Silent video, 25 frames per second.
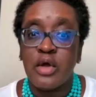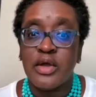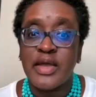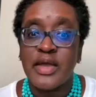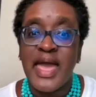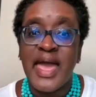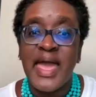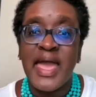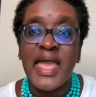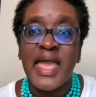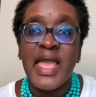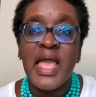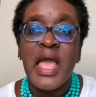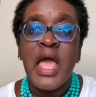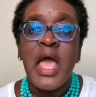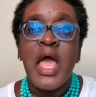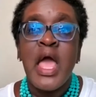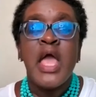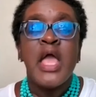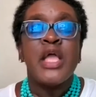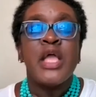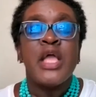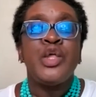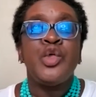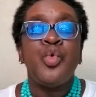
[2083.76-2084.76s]
Okay.
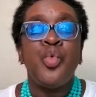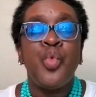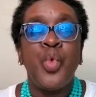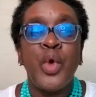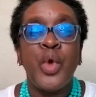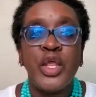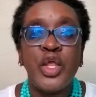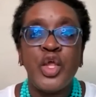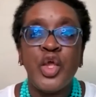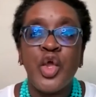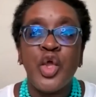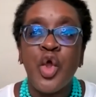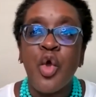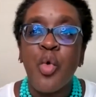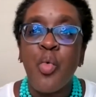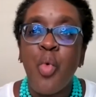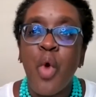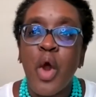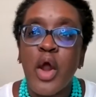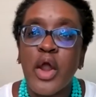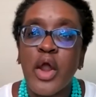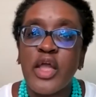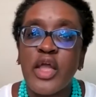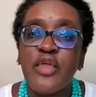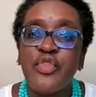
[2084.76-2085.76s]
When you're
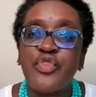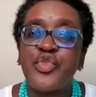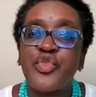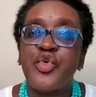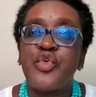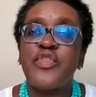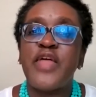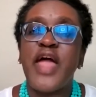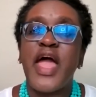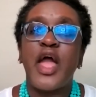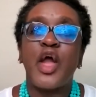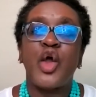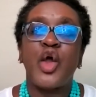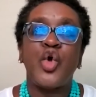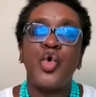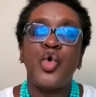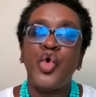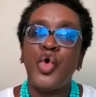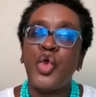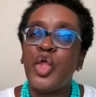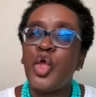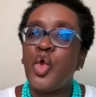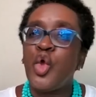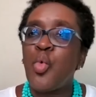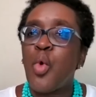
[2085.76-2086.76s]
working through that,
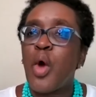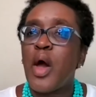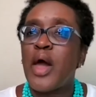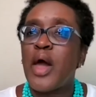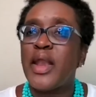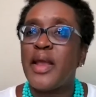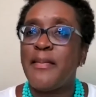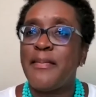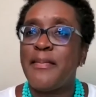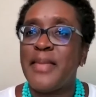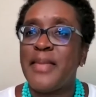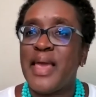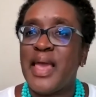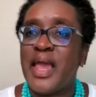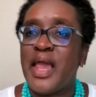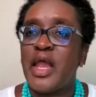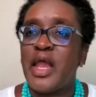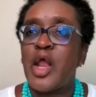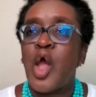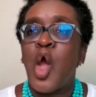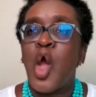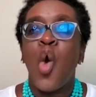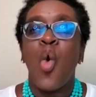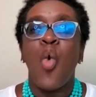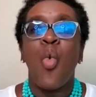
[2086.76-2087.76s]
who do you want to
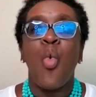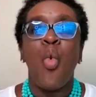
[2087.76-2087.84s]
meet?